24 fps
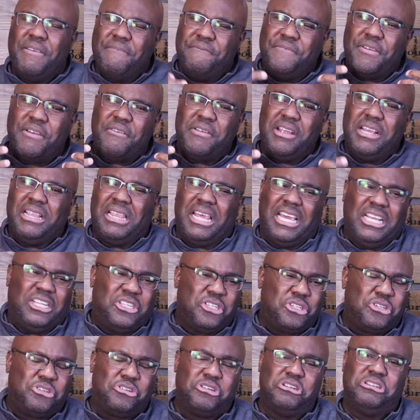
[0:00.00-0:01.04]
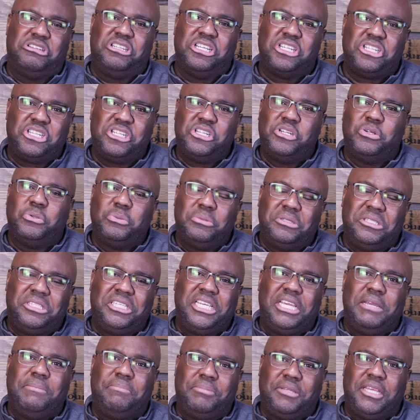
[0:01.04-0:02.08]
very like just traditional
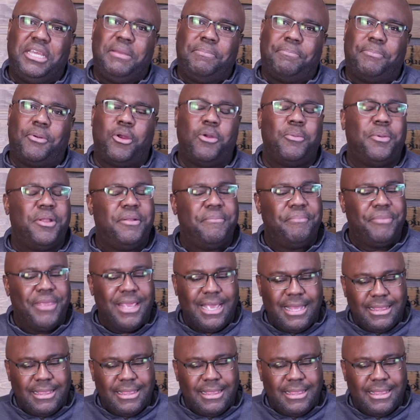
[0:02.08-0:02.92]
deep, deep bourbon.